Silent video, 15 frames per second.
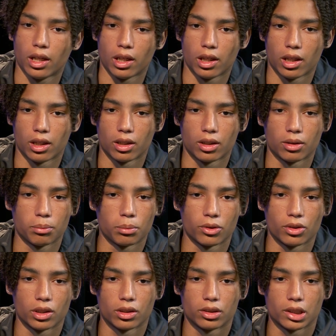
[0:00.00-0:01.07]
and
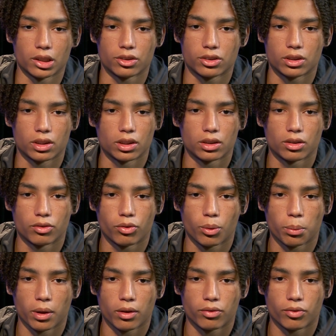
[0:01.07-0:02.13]
Maria Dickinson. The
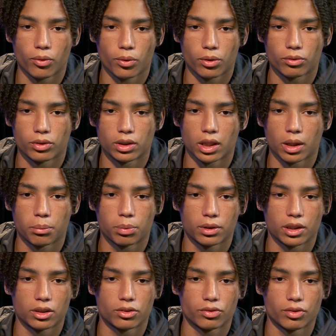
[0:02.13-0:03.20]
4x4 relay
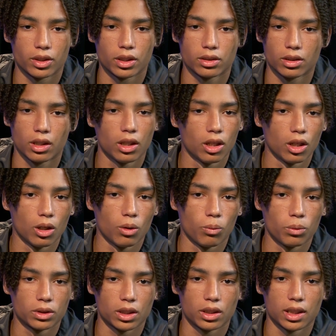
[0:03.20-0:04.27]
placed fifth
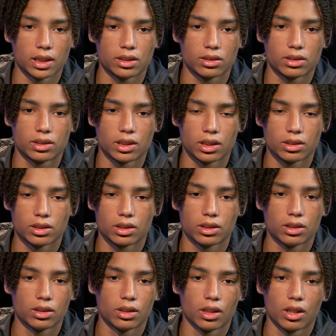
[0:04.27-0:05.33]
with Alexis
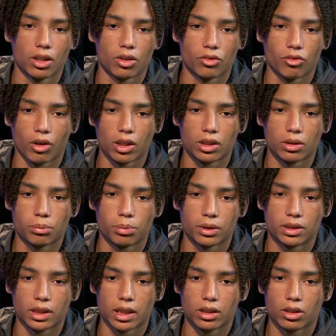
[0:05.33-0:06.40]
Tinsley, Riley
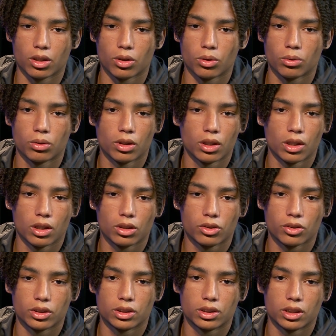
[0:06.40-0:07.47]
Pacheco,
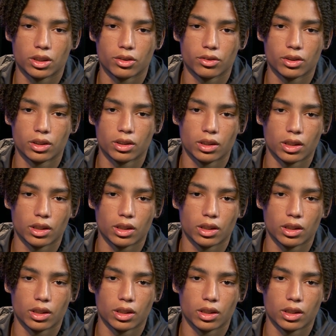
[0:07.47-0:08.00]
Chris Terry,